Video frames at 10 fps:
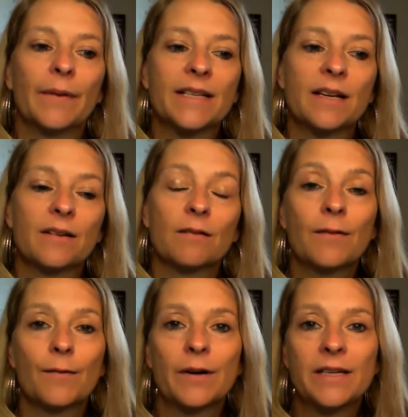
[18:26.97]
there's a little
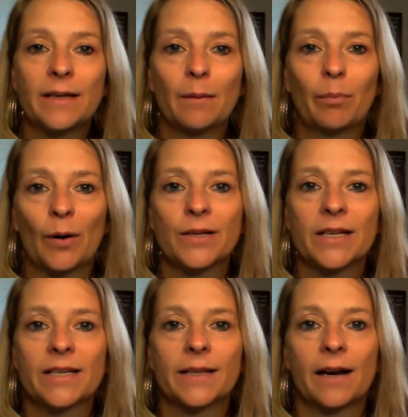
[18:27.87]
three-step
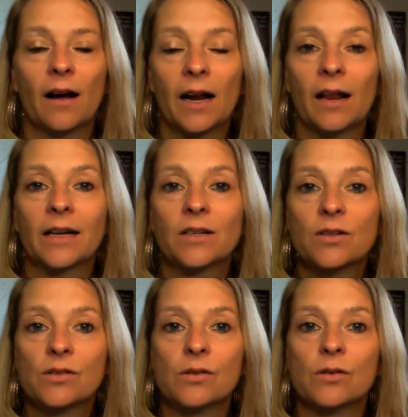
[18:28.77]
process that I like
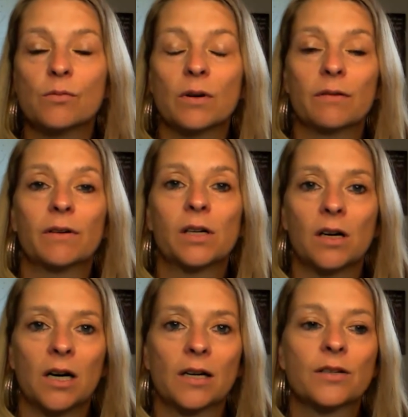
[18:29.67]
to do with
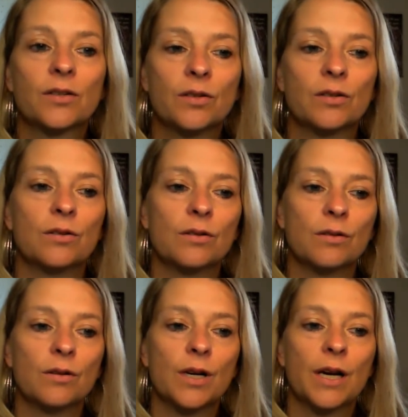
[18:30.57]
regards
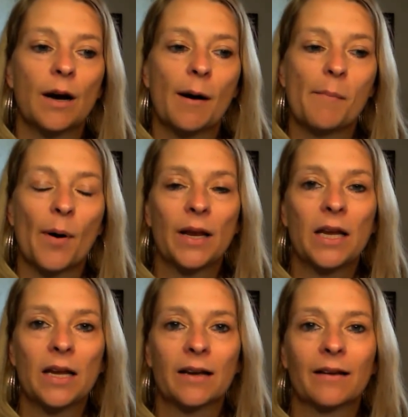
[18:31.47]
to
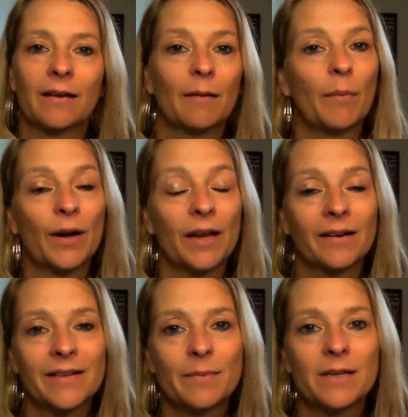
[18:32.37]
body
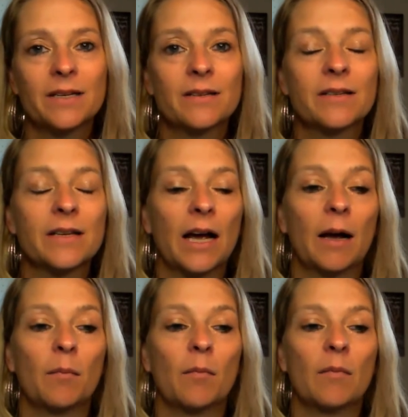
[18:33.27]
acceptance.
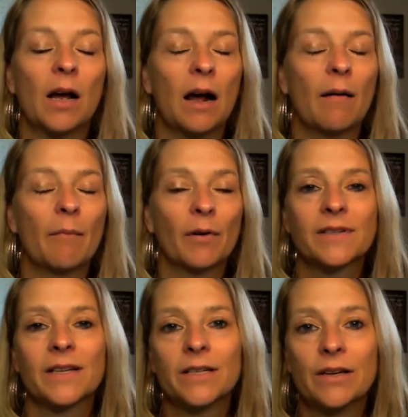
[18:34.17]
I'm
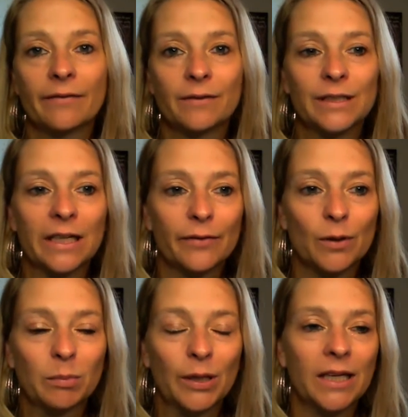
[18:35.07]
not saying you have to love
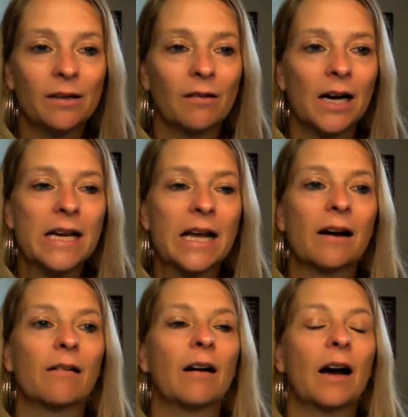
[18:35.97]
your body right
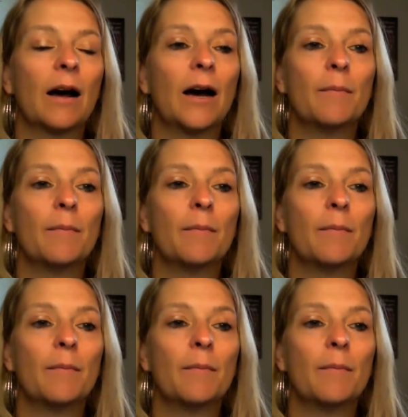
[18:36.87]
now,